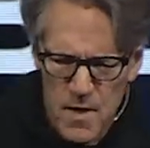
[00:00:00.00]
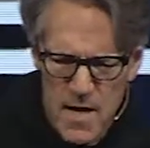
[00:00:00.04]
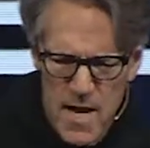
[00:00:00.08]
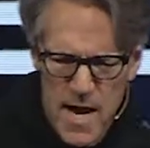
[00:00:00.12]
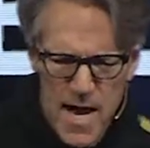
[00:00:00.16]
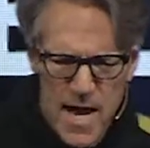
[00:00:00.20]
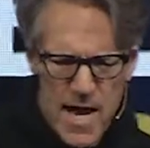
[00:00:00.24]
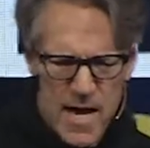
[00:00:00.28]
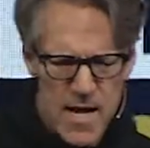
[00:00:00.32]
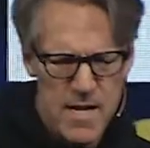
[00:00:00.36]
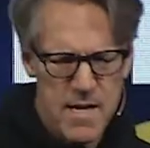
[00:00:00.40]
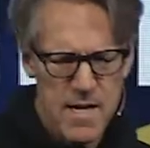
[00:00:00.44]

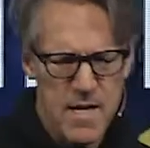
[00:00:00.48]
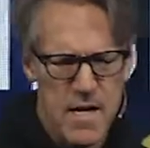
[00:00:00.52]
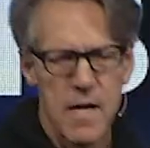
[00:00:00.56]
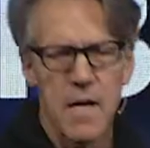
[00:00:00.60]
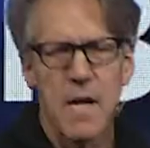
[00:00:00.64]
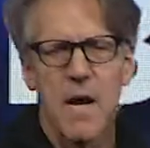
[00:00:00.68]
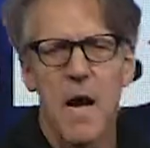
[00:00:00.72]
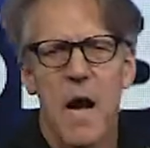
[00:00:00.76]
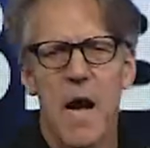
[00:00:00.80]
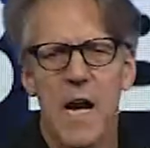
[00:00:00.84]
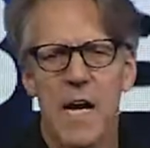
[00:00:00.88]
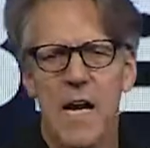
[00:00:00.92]
and
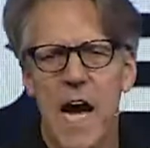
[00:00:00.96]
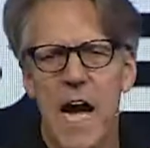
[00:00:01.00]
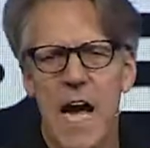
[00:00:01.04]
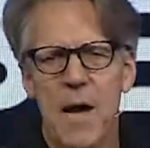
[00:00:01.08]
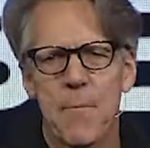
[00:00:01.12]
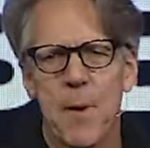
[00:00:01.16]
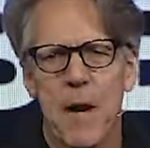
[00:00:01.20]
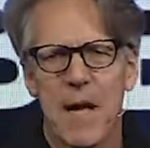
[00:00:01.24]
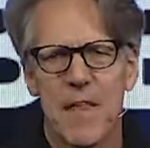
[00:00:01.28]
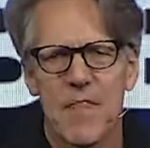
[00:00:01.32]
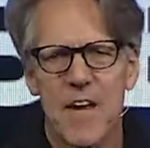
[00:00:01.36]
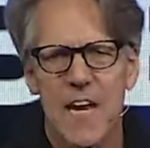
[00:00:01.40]
a guy
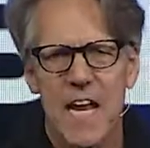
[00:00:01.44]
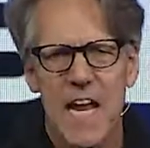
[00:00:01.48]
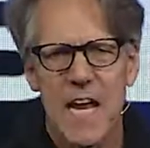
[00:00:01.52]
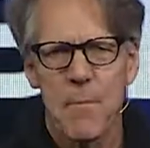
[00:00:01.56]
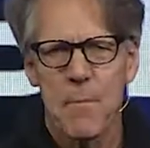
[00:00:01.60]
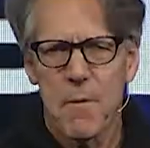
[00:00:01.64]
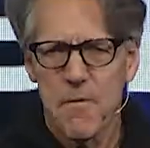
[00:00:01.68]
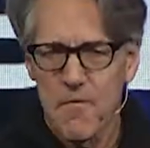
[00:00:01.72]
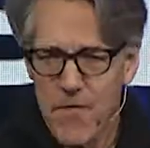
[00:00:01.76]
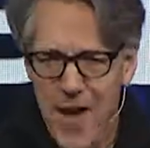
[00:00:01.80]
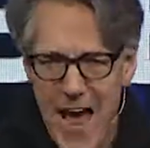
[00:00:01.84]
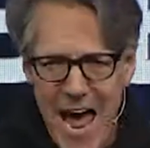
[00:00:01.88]
by the
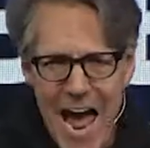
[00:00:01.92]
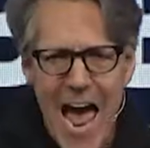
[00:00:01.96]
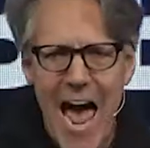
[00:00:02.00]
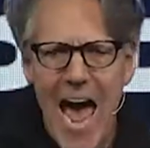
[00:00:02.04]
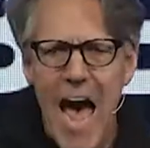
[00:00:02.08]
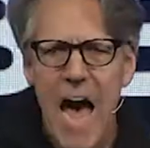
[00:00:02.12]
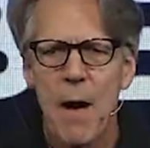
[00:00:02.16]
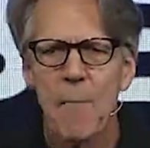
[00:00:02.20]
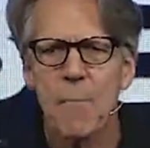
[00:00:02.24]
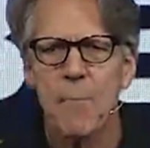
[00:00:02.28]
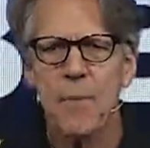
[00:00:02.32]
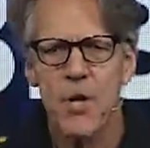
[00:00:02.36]
name of
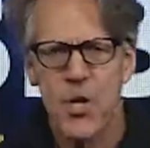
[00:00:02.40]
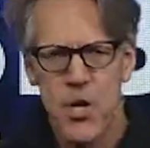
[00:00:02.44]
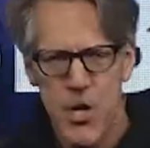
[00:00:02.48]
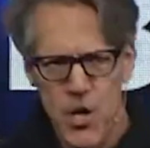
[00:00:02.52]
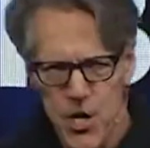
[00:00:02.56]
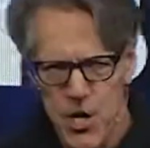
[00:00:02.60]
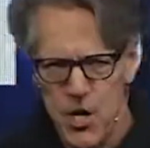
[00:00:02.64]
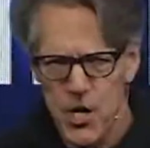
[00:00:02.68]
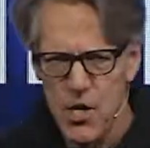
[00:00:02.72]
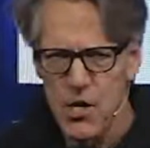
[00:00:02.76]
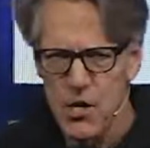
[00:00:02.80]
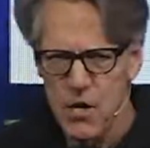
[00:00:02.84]

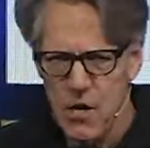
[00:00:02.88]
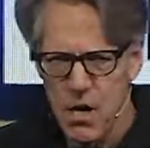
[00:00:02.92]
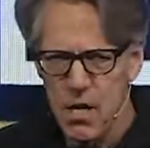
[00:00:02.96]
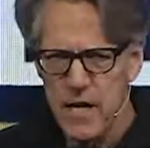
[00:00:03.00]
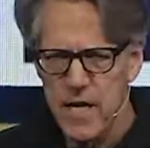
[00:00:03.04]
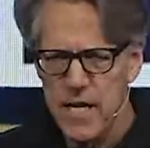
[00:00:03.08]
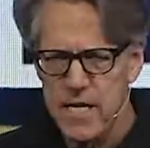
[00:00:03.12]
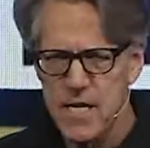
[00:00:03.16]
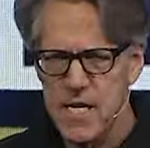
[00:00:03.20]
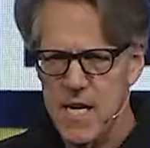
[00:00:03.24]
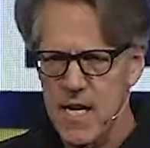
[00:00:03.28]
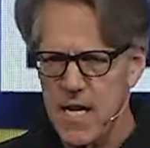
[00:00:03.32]
Abner, I'll
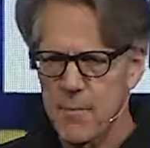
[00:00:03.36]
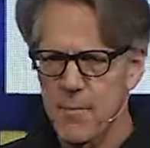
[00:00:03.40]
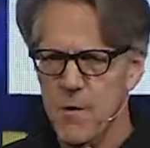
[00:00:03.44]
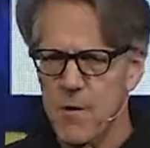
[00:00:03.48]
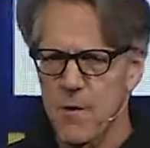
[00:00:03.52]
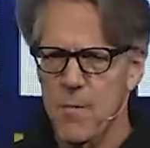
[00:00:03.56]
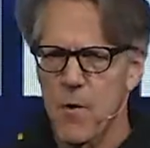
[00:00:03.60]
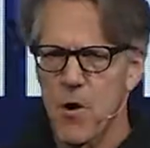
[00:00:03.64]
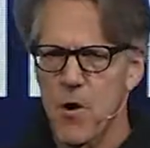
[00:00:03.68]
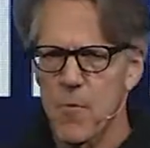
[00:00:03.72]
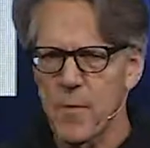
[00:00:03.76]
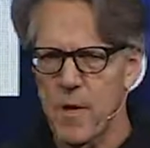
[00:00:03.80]
get to him in
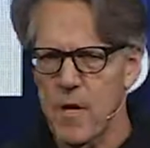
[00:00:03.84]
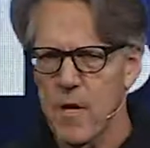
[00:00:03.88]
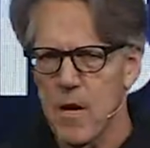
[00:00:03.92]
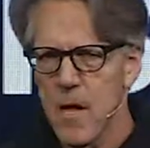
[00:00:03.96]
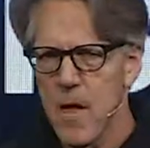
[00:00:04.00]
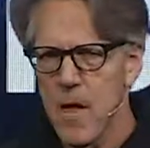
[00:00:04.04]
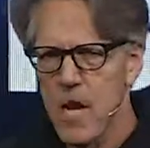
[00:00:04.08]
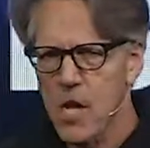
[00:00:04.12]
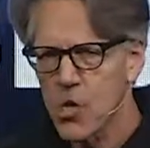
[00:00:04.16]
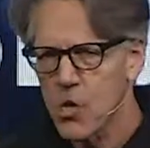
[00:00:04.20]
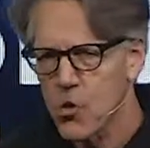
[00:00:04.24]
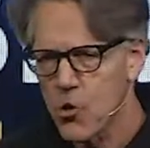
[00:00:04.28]
a moment,
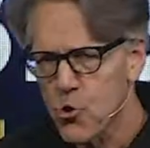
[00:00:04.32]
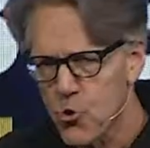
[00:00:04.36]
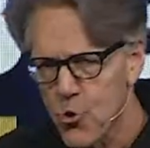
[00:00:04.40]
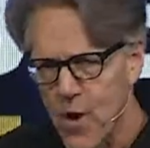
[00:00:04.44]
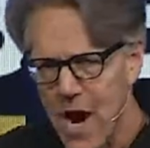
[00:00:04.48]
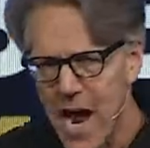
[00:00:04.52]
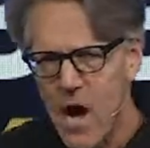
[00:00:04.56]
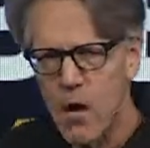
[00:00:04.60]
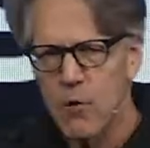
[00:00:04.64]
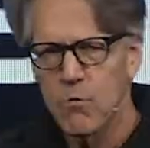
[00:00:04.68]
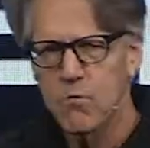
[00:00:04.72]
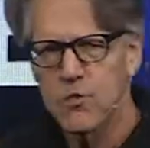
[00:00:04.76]

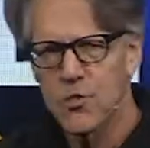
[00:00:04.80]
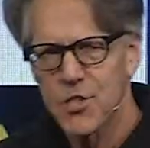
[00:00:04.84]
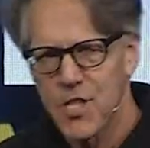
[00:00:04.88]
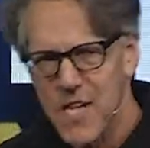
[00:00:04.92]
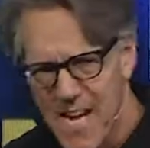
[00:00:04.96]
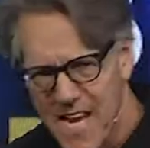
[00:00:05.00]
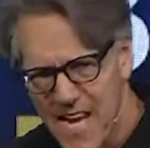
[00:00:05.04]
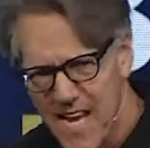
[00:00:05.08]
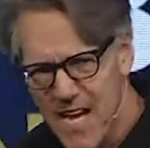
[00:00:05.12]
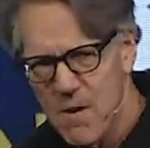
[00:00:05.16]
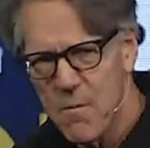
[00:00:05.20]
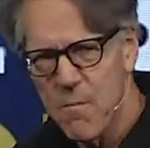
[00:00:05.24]
crowns
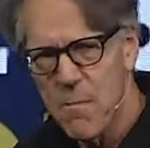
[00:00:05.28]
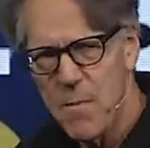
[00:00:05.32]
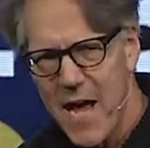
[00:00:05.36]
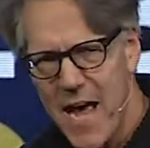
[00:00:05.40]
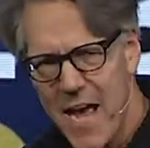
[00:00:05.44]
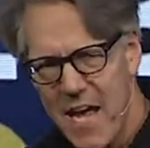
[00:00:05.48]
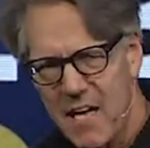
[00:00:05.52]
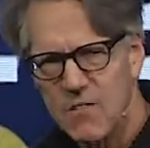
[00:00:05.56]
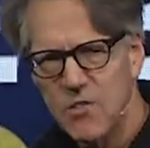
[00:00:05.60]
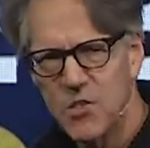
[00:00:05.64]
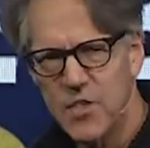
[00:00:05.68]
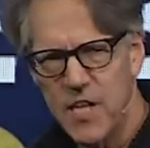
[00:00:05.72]
him
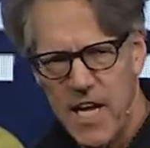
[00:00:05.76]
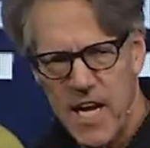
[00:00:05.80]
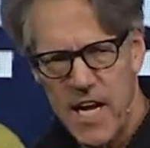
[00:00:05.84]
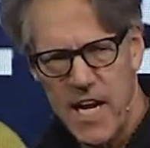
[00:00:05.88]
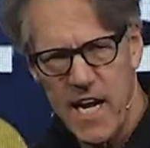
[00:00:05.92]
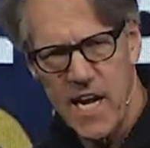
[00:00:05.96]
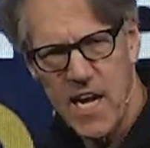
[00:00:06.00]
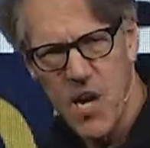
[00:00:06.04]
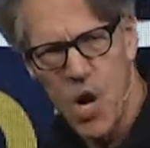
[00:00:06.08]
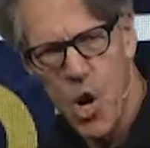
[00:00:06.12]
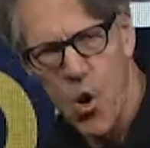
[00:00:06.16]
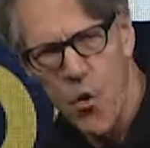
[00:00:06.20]
as
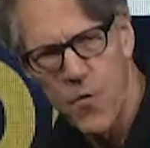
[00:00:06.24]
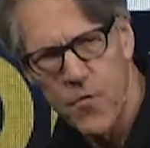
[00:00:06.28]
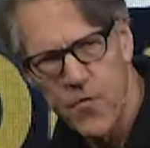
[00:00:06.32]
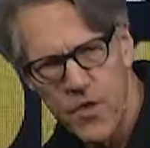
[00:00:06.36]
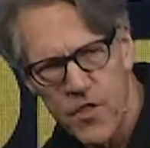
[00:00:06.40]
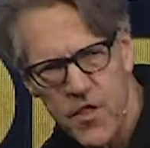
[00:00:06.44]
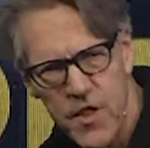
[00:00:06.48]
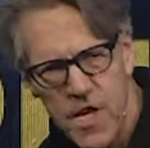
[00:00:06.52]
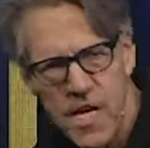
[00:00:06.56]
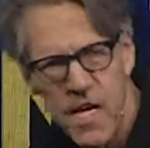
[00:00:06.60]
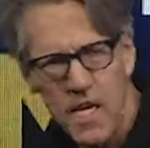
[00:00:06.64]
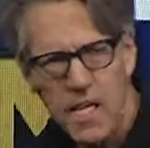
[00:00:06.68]
king
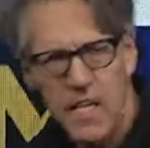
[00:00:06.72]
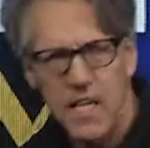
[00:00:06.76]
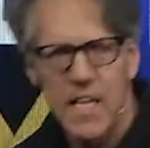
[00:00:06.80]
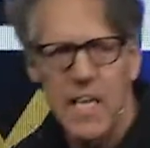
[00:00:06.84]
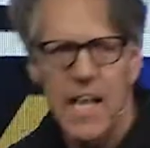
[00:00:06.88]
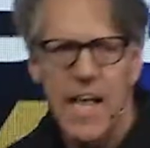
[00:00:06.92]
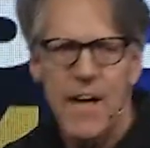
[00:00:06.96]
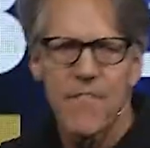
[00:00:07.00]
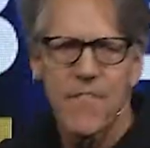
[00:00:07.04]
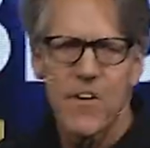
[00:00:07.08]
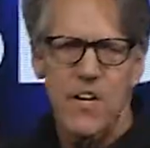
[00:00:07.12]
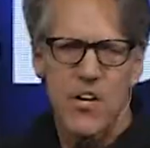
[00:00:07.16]
over the
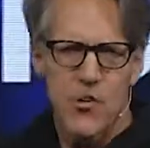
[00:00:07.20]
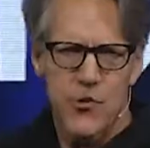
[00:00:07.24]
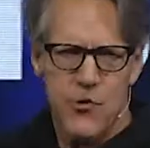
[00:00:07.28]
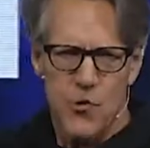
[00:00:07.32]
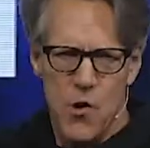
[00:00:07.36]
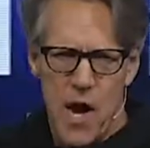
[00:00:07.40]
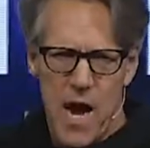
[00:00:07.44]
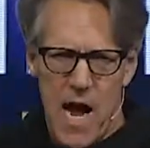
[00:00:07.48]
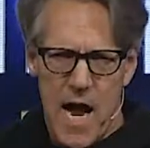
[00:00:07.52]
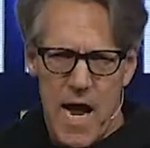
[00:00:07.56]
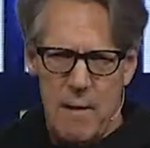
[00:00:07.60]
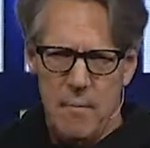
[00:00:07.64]
eleven
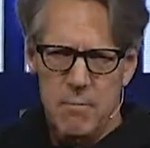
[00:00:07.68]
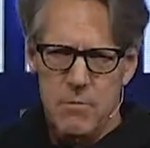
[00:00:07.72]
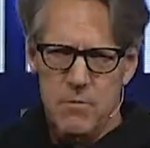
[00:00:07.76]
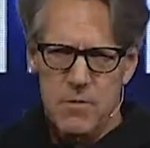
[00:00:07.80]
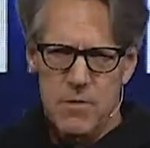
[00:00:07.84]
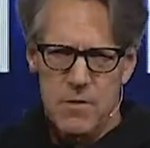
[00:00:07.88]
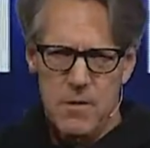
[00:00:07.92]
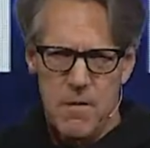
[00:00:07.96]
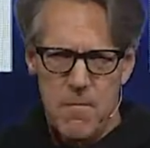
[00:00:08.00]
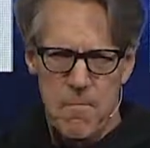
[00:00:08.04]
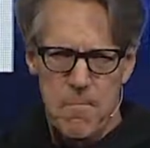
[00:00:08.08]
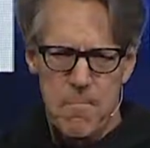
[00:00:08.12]

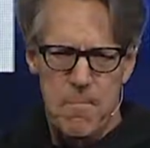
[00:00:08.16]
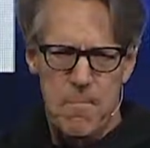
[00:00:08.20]
tribes.